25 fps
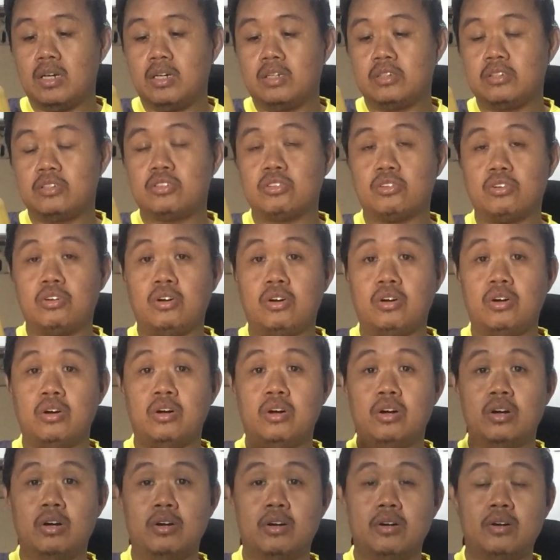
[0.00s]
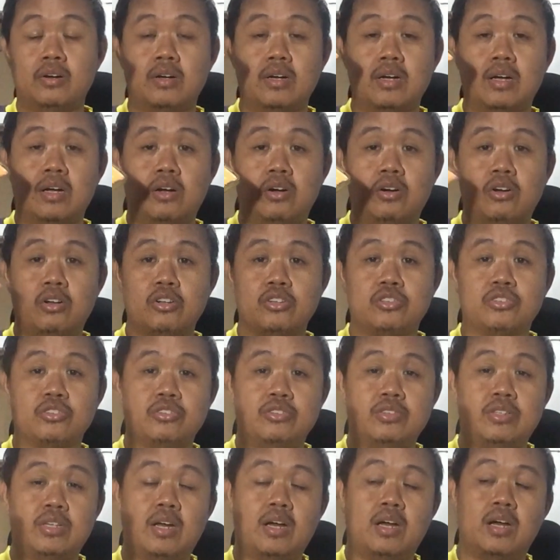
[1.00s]
Is also
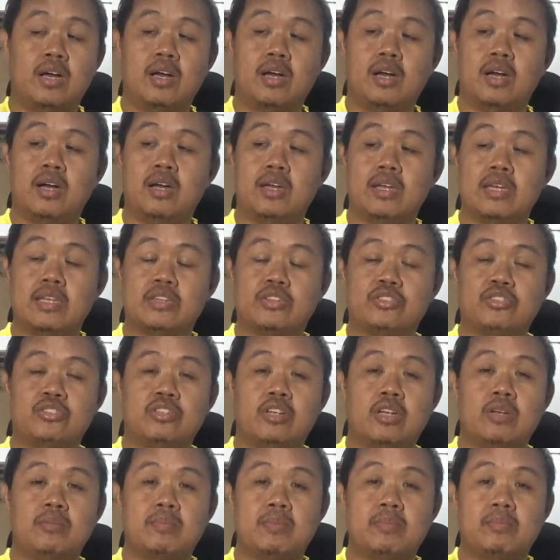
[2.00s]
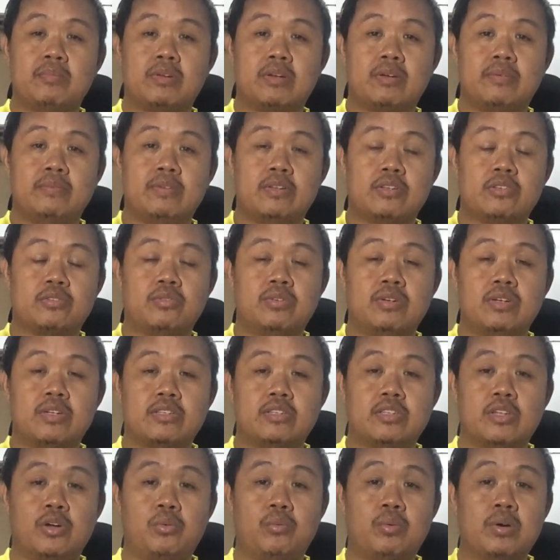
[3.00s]
the internal memory of this one is
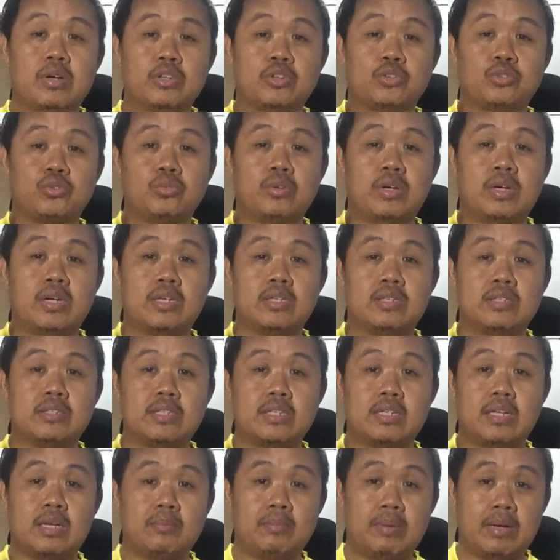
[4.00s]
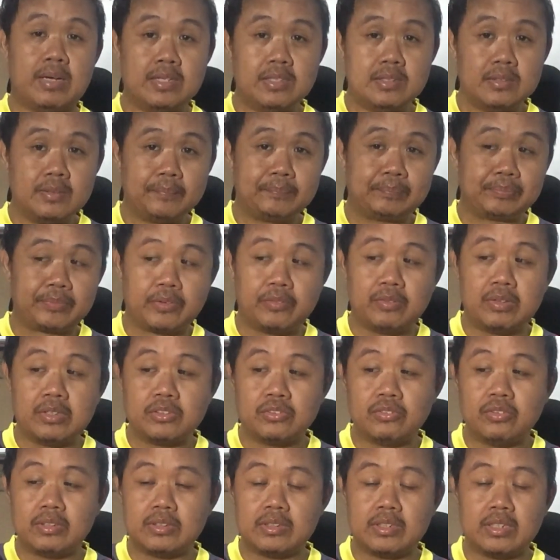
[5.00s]
the 128 GB.
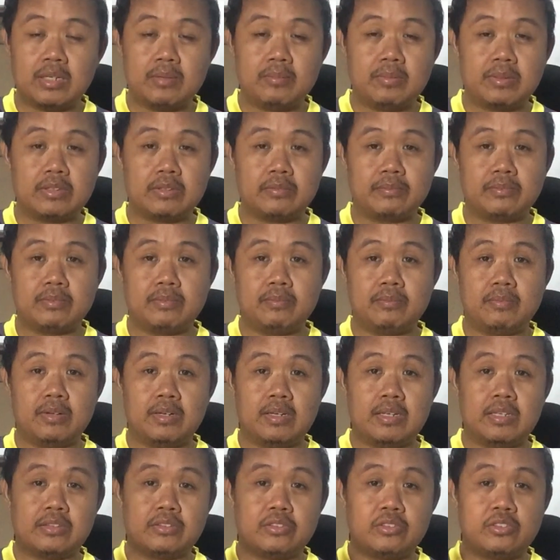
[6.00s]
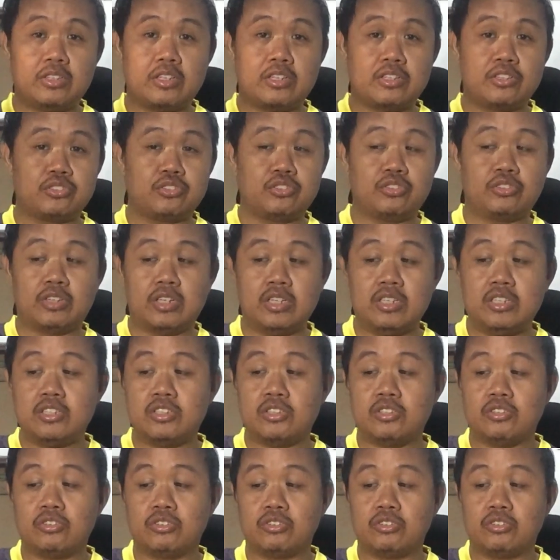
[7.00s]
128 GB of internal storage.